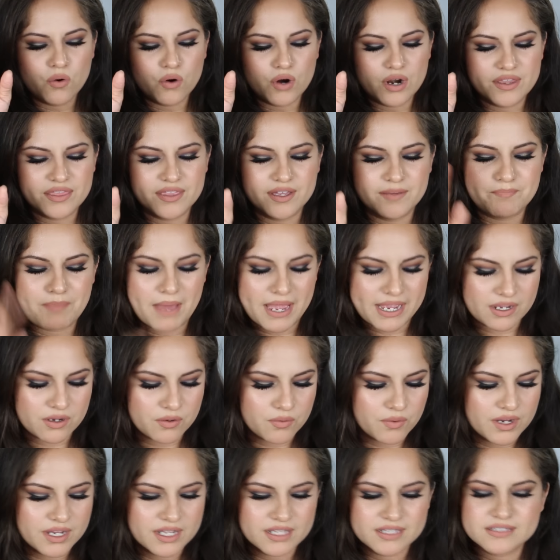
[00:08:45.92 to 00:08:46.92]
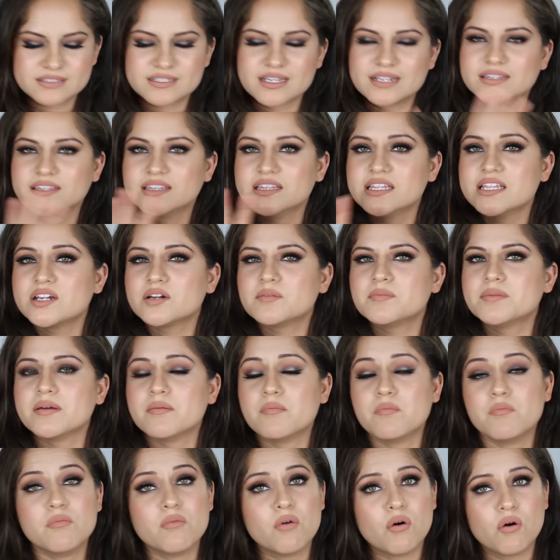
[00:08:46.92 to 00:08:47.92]
or the Becca ones a little
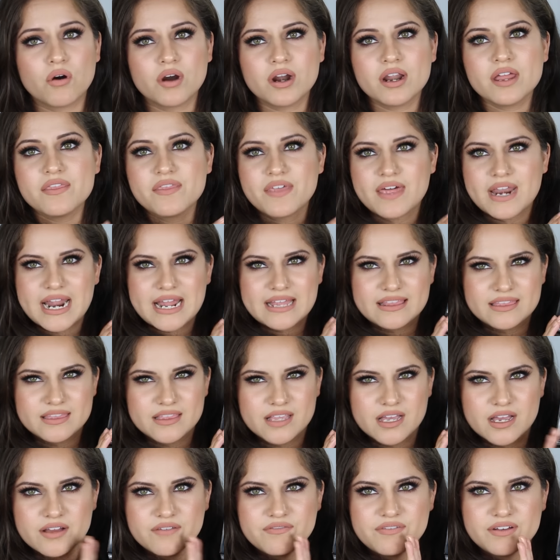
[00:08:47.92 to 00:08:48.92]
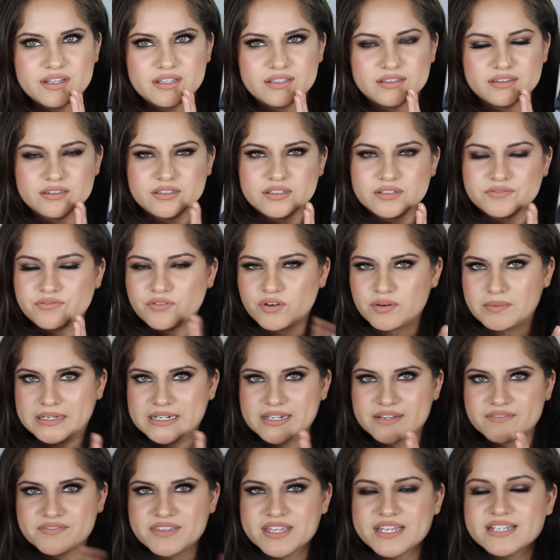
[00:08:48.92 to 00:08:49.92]
bit more than I love the
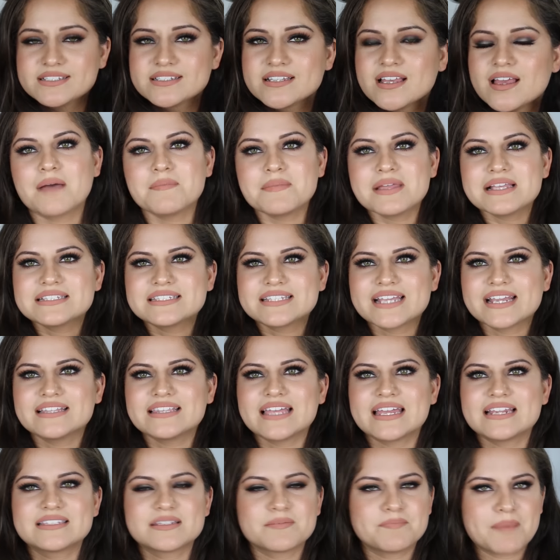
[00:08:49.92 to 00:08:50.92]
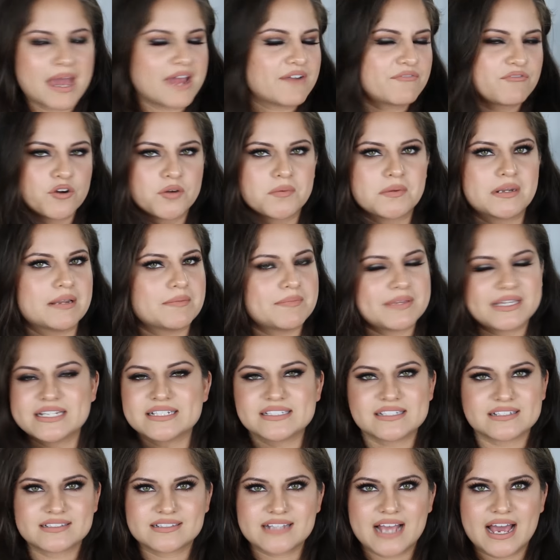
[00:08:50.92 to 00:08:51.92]
formula of this. I'm not saying that it's a bad formula
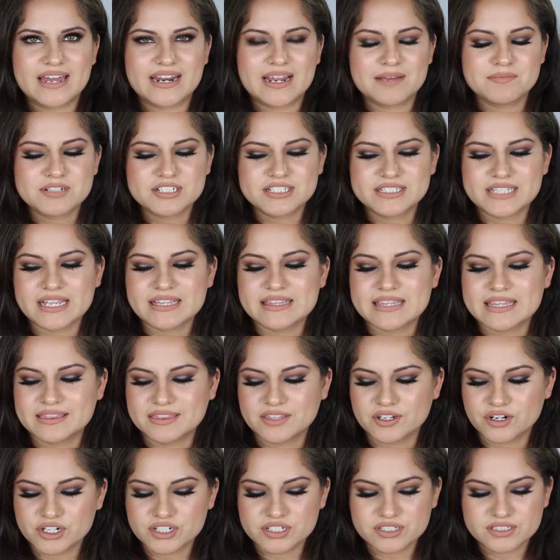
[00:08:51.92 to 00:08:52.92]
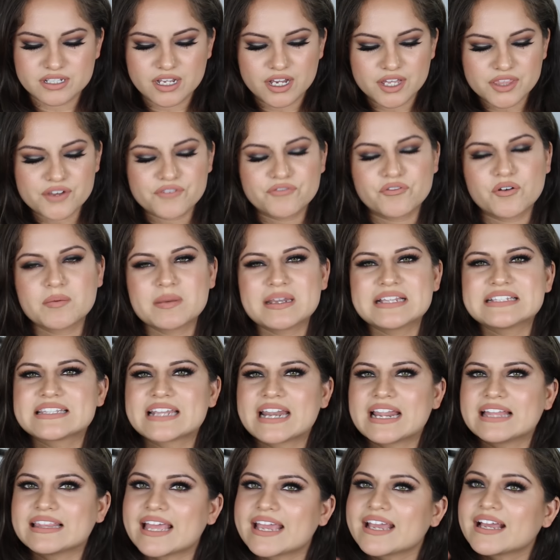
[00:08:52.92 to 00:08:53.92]
because it's not. I'm just saying that there are other formulas
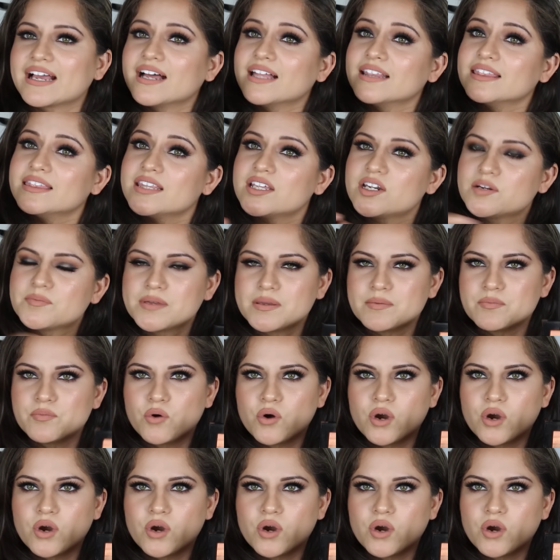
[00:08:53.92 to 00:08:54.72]
that I like a little bit